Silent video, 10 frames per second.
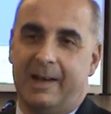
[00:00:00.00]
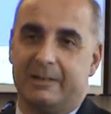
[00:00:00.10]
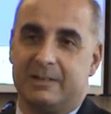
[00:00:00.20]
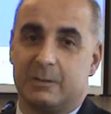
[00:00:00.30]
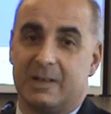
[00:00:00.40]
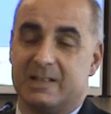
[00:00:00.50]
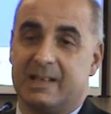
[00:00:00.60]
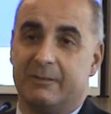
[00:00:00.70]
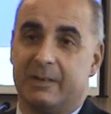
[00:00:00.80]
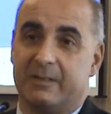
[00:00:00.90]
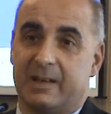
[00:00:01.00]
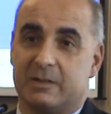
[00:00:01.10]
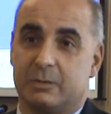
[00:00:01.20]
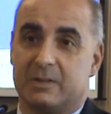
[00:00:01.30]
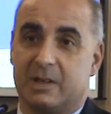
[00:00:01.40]
Ours is to actually get rid of the
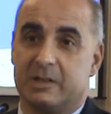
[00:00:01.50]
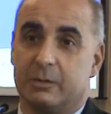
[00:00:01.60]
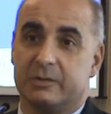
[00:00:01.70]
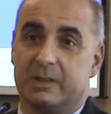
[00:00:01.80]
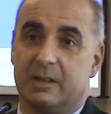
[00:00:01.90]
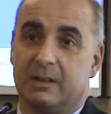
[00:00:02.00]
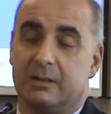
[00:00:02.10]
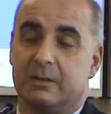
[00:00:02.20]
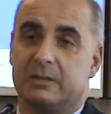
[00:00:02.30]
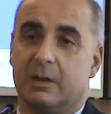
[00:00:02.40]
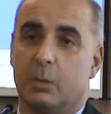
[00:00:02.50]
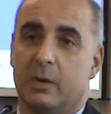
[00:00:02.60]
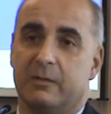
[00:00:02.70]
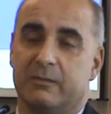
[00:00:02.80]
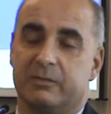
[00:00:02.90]
actual touching altogether. So
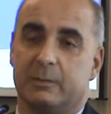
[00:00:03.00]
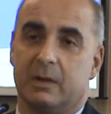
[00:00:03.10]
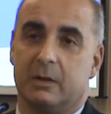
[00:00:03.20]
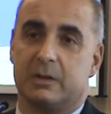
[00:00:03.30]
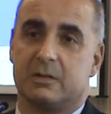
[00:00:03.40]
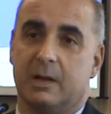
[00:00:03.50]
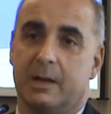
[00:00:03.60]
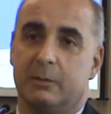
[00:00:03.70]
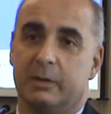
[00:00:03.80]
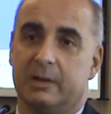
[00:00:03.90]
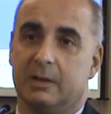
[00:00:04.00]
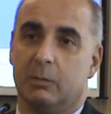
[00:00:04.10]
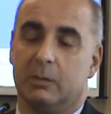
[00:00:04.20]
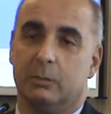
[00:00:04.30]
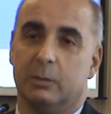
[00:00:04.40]
we've spent a lot of time looking at
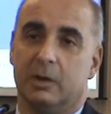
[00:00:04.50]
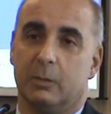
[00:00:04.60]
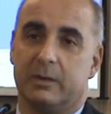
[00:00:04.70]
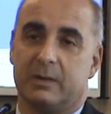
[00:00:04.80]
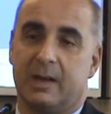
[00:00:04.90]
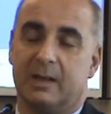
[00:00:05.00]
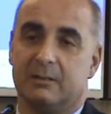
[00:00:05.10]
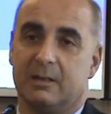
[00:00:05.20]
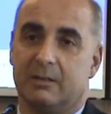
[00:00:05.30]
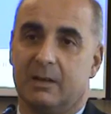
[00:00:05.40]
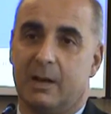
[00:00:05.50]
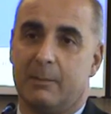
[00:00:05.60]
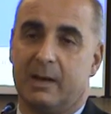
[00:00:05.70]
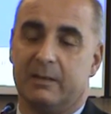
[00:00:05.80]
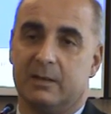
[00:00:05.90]
what will work with that,
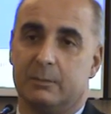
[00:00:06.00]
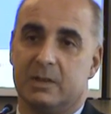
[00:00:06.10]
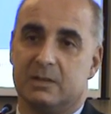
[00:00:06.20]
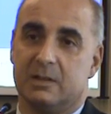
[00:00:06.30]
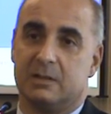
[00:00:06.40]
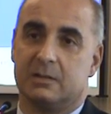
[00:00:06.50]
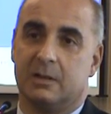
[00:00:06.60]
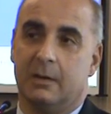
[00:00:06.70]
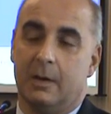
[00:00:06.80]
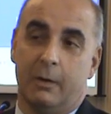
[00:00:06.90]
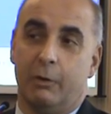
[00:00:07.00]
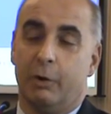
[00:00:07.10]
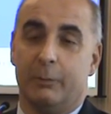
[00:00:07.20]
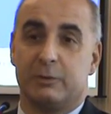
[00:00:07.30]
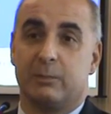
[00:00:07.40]
going back into the business,
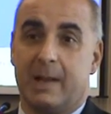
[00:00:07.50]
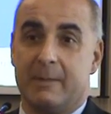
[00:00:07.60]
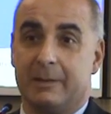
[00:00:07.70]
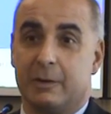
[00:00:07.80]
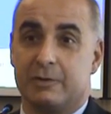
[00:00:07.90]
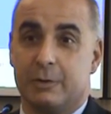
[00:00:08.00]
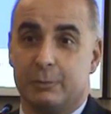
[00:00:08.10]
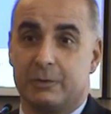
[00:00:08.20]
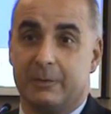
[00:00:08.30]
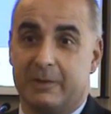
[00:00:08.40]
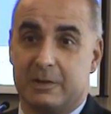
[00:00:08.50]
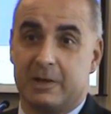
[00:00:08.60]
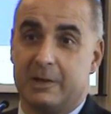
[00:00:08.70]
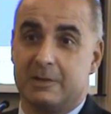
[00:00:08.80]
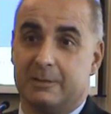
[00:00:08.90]
almost blaming those tools for the
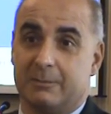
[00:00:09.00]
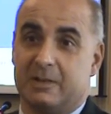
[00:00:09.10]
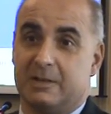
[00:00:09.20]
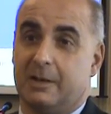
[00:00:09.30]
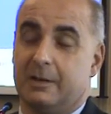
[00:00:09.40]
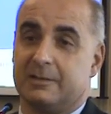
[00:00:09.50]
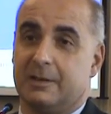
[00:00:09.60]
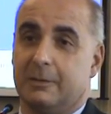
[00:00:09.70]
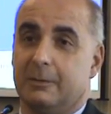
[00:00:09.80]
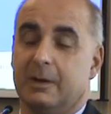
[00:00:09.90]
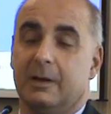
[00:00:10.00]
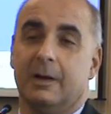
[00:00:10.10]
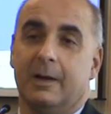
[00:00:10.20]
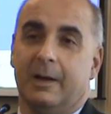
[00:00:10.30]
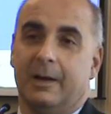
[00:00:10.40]
change in particular. So
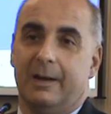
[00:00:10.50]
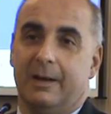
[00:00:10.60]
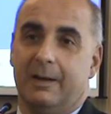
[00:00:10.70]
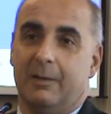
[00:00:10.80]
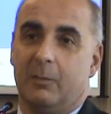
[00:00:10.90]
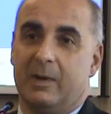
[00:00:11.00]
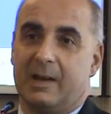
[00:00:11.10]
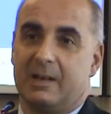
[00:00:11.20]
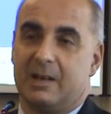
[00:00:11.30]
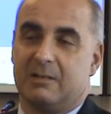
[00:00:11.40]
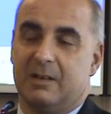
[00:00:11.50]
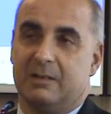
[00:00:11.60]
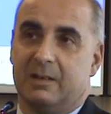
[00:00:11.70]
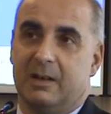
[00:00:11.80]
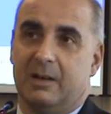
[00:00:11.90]
we
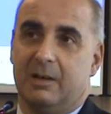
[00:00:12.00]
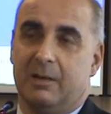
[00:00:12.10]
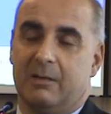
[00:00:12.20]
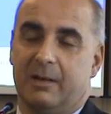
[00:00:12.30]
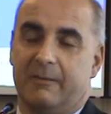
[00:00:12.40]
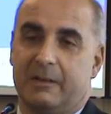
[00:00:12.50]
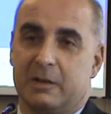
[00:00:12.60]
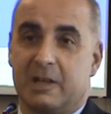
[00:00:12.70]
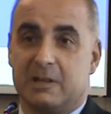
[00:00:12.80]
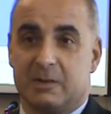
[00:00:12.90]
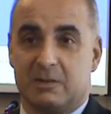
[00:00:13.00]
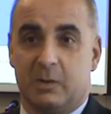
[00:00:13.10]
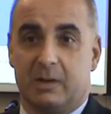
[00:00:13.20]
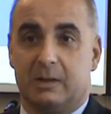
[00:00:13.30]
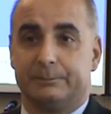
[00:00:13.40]
can effect the change much
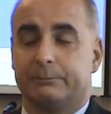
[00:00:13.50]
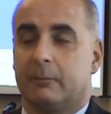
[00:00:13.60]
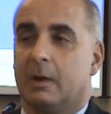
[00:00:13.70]
quicker.